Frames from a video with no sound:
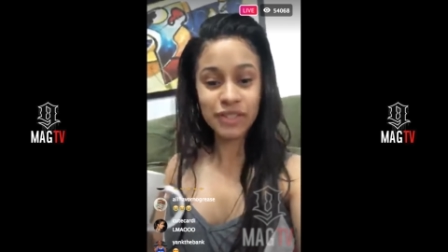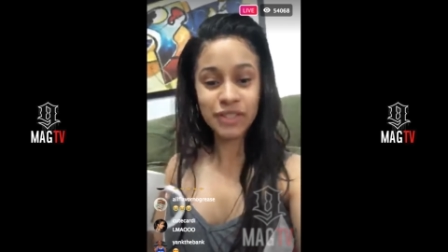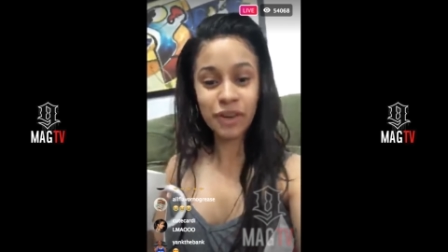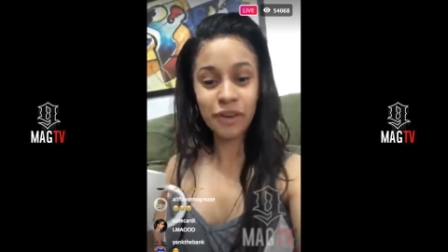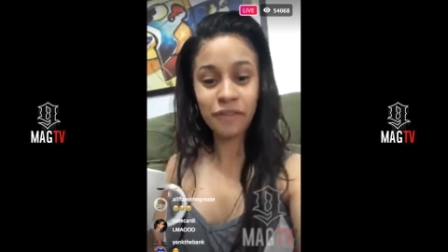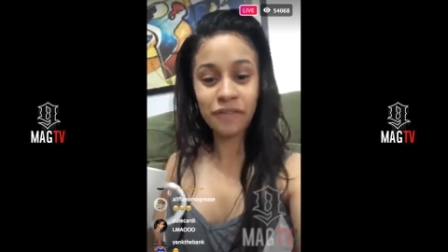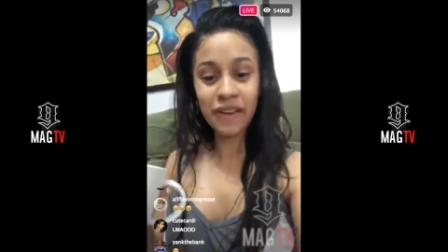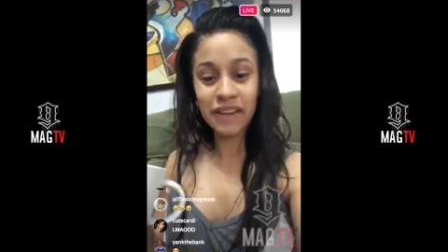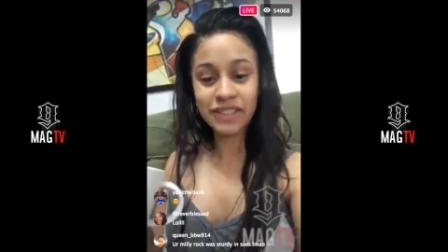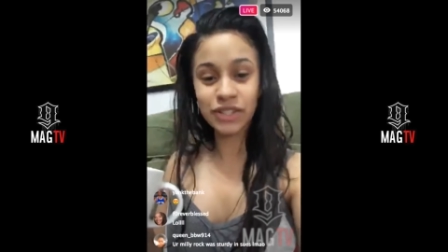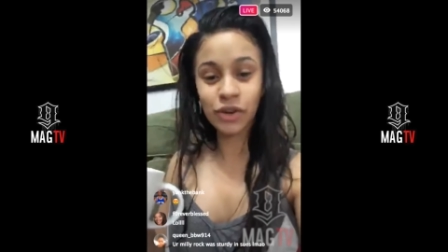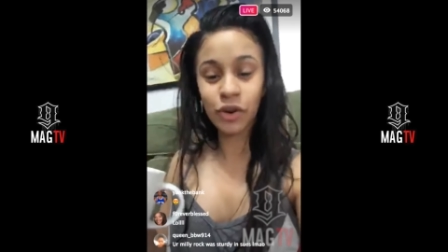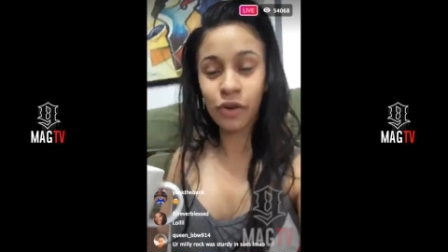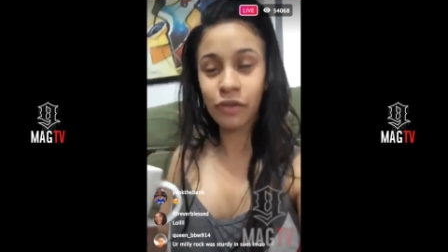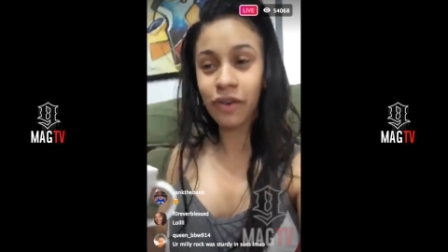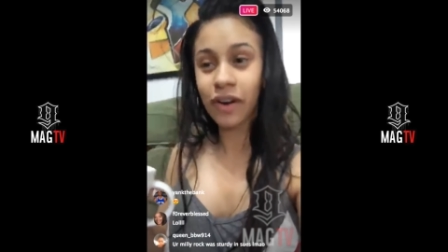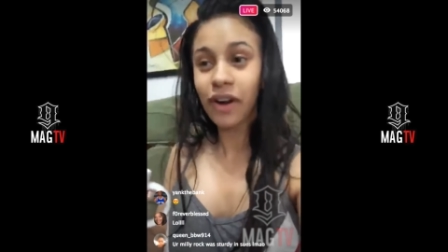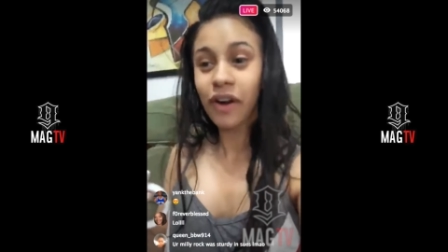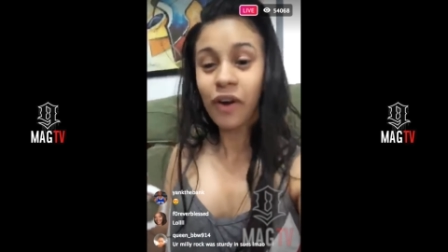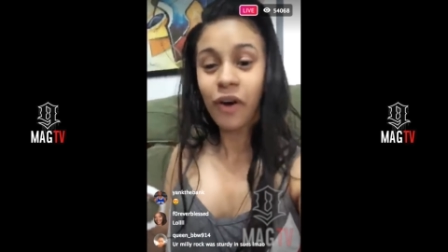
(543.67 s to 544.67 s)
What's up, Fashion
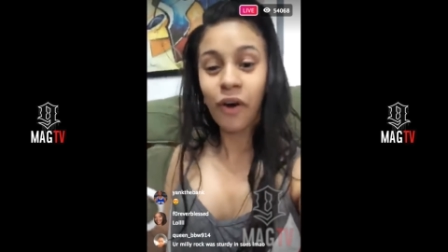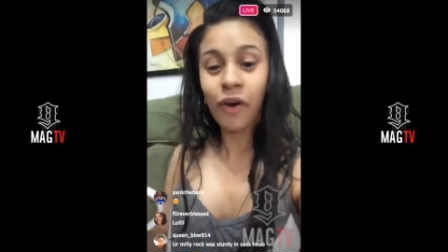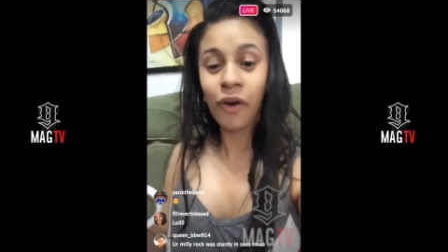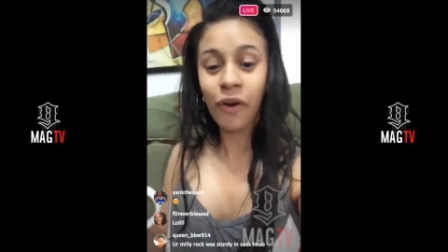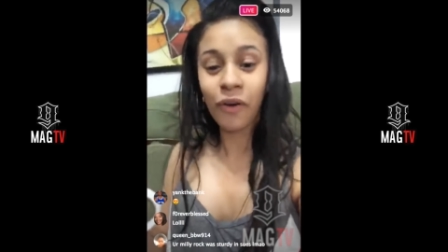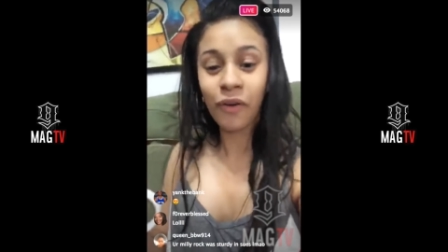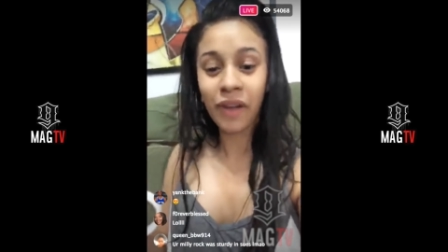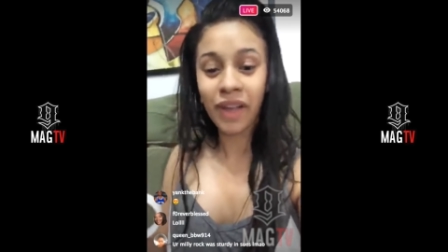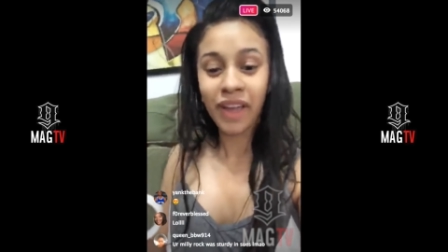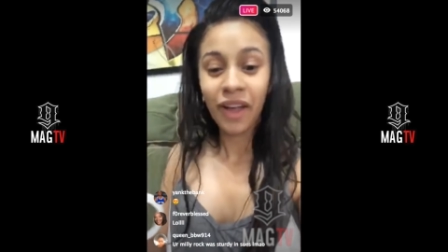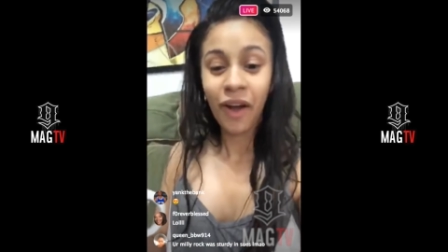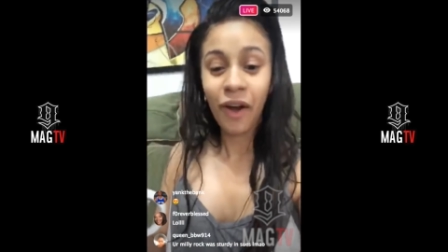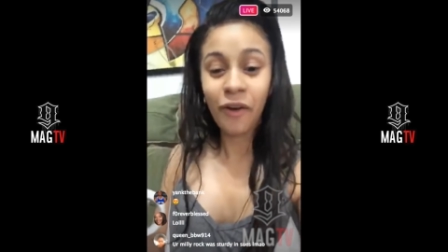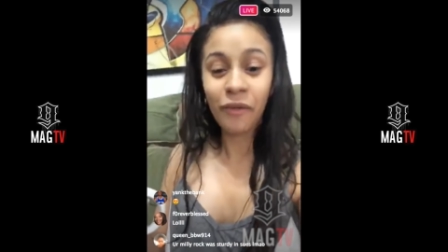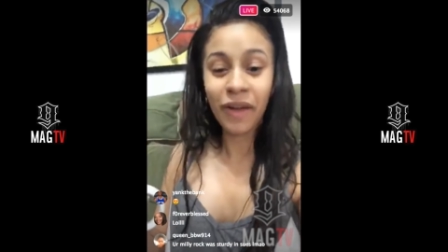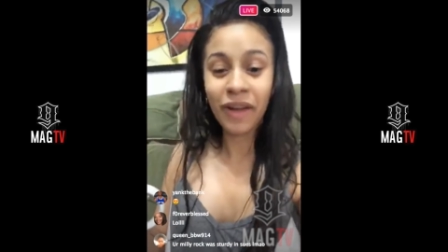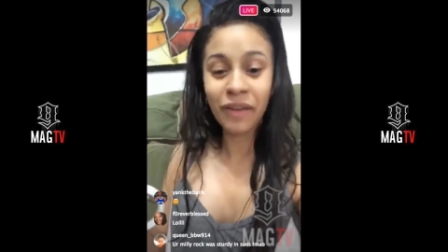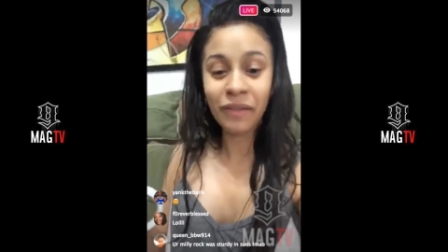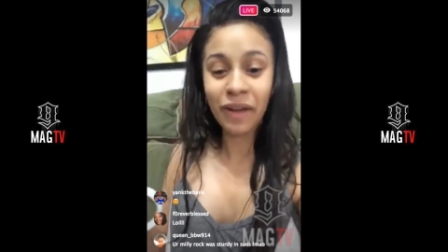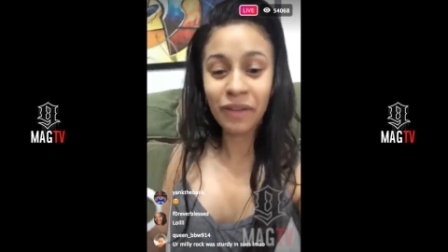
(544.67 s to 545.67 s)
Nova? Oh, oh, wait.
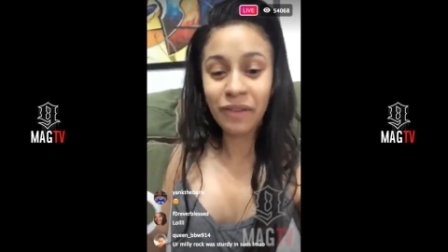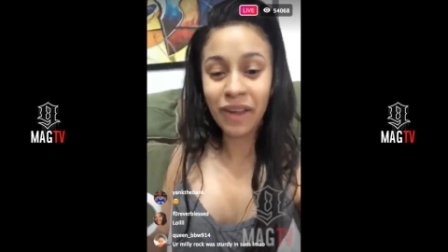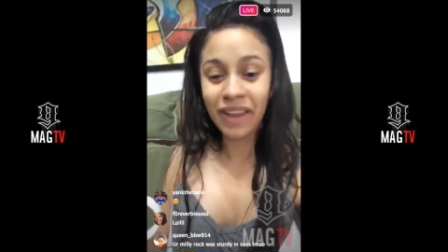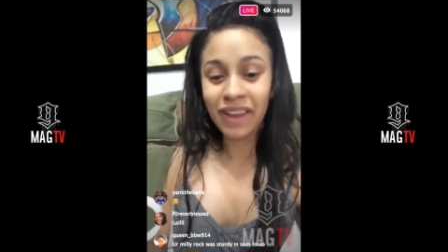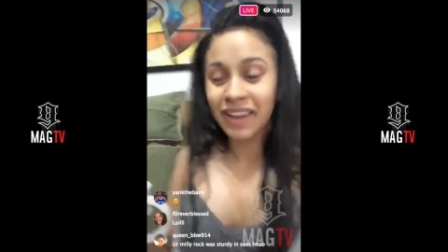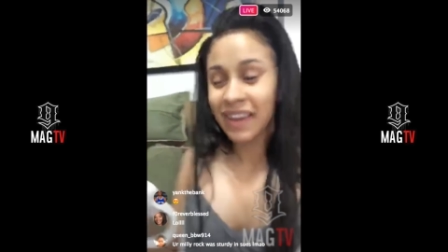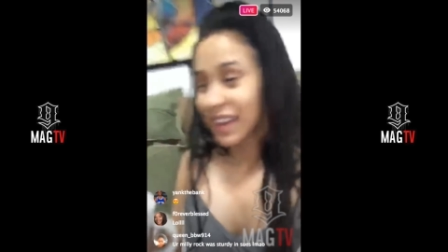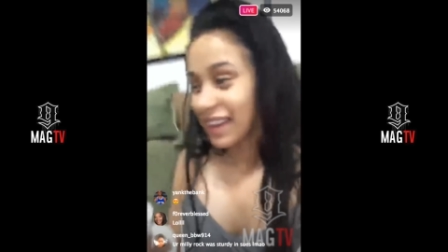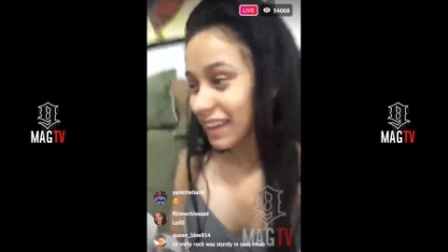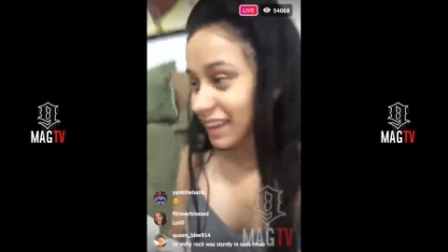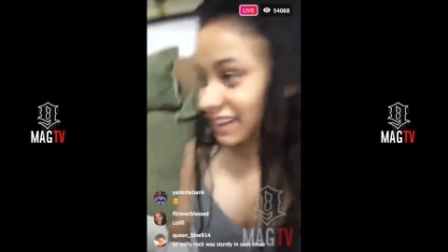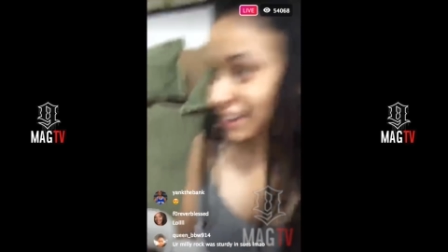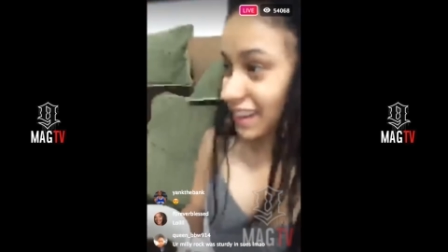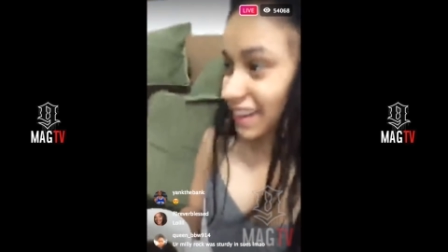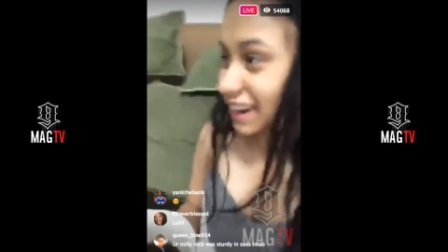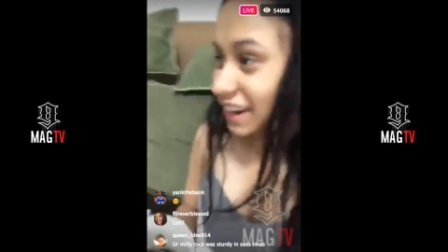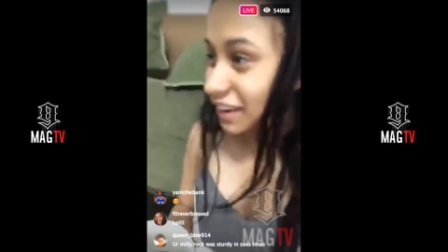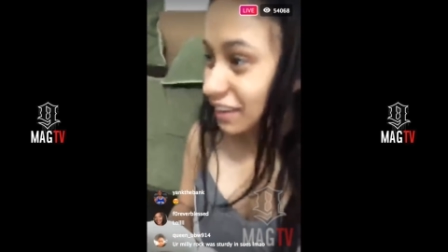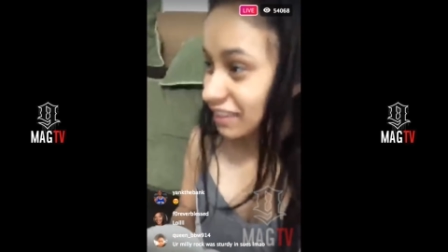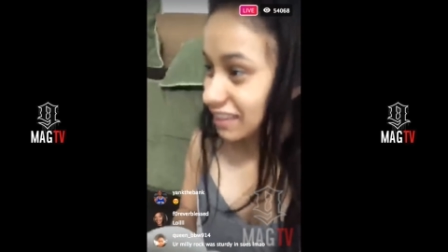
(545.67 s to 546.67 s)
Oh, wait, wait, wait.
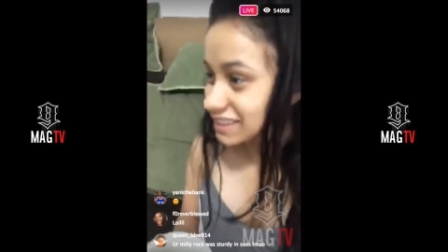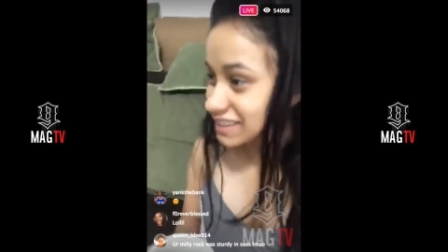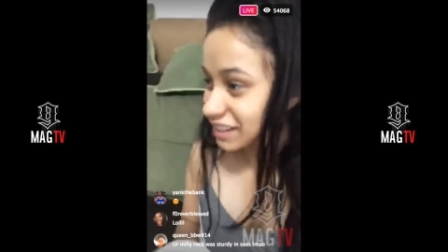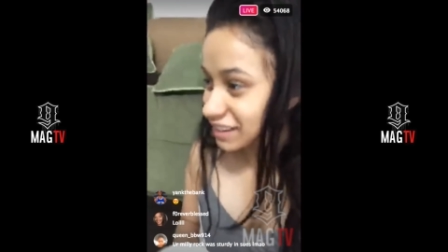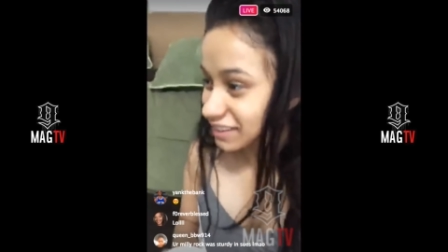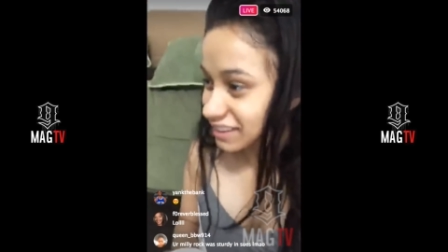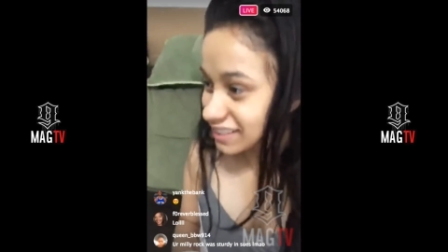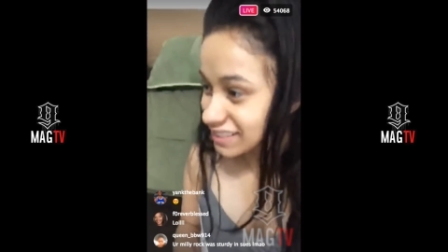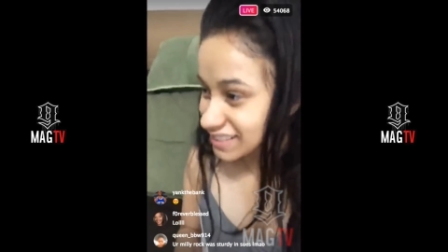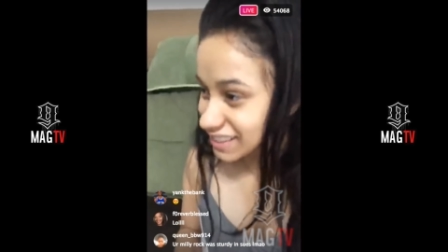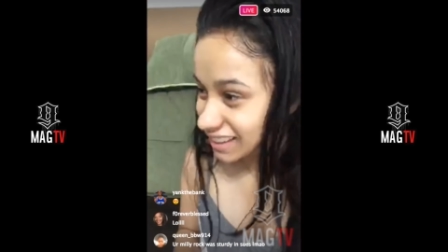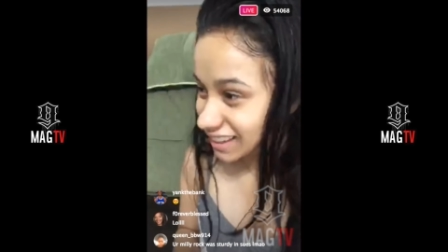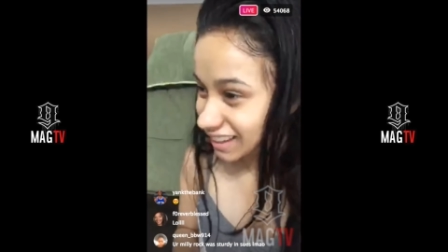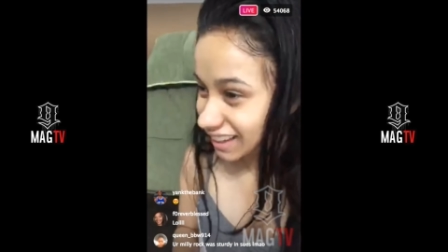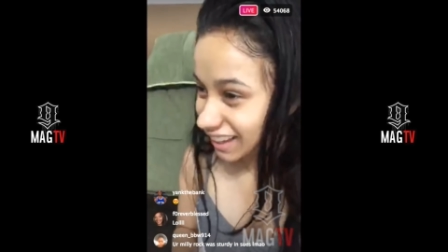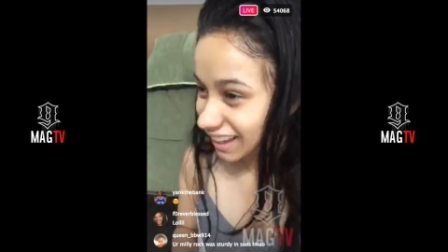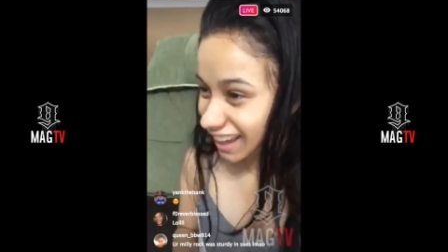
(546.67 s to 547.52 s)
Hear this, hear this.